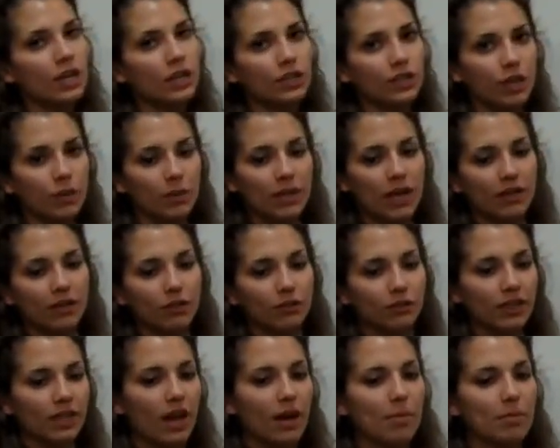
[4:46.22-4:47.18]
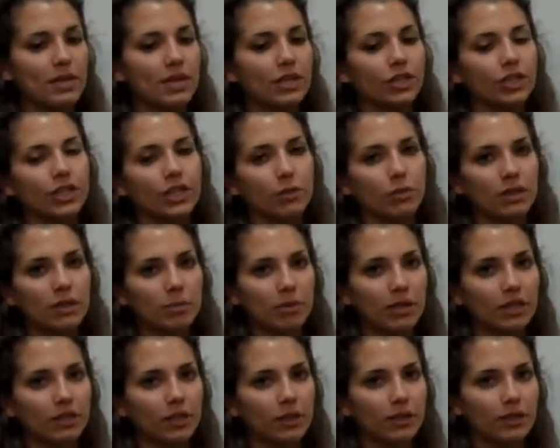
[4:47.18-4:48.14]
So without the recombination, they wouldn't be
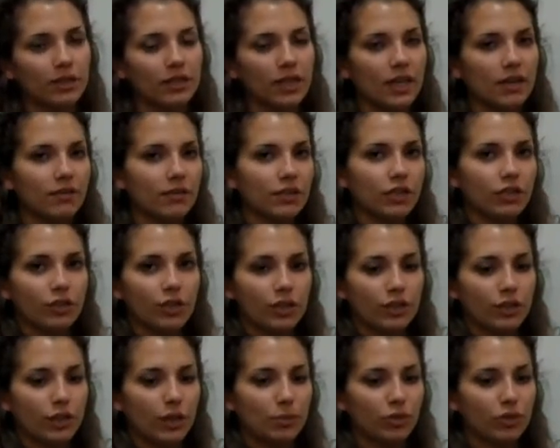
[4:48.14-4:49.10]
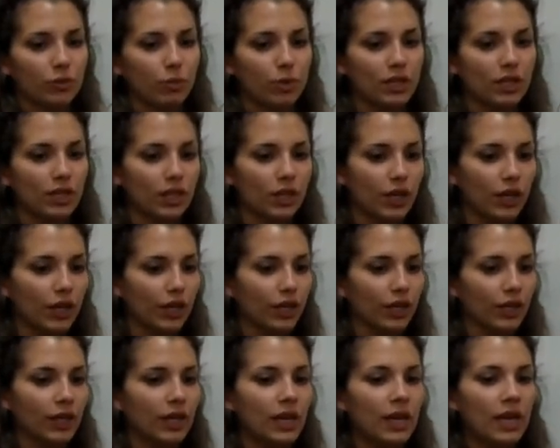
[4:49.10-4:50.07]
close enough and transcription wouldn't
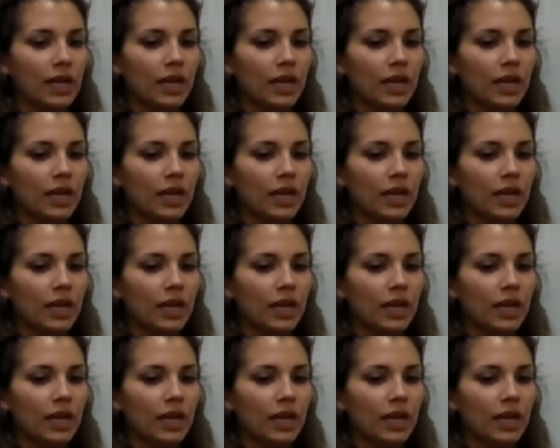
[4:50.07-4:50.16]
occur.